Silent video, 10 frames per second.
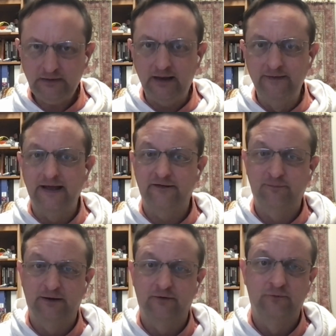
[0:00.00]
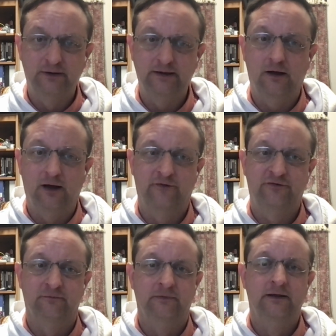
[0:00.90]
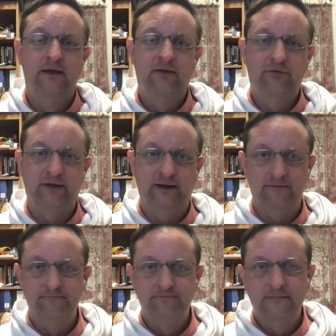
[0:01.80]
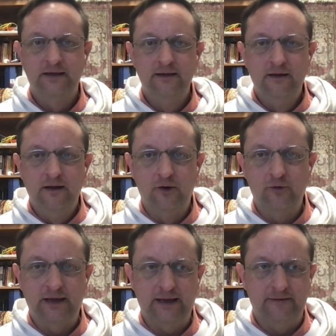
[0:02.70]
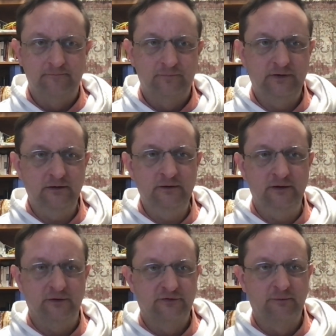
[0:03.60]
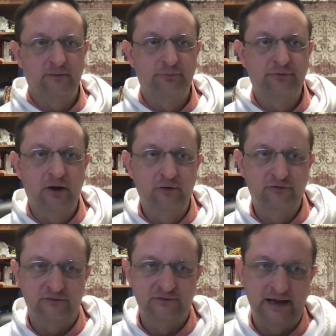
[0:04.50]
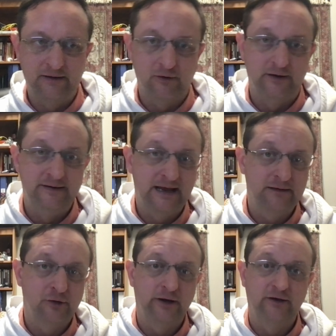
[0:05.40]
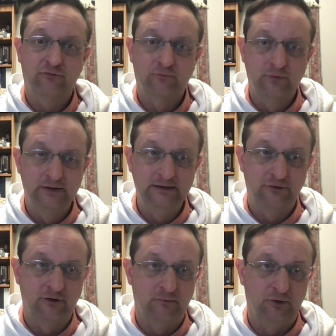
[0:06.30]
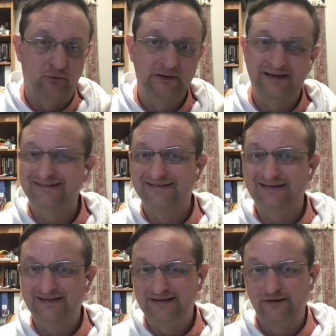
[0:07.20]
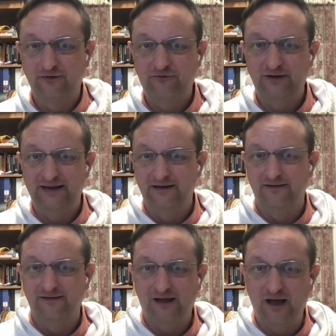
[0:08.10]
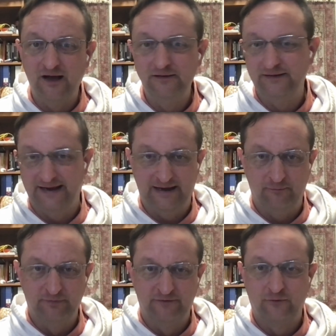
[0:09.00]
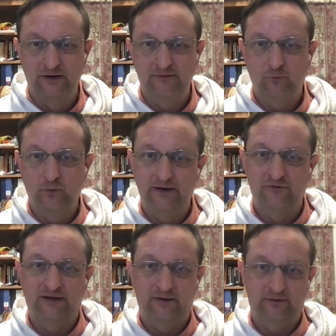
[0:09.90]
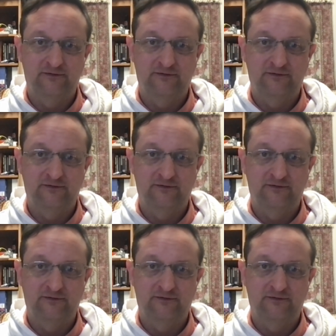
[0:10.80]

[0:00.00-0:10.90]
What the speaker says: And that's been a really awesome thing. Okay, some of the pros of nylon. Nylon is really durable. We like to say in the industry, it'll ugly out before it wears out.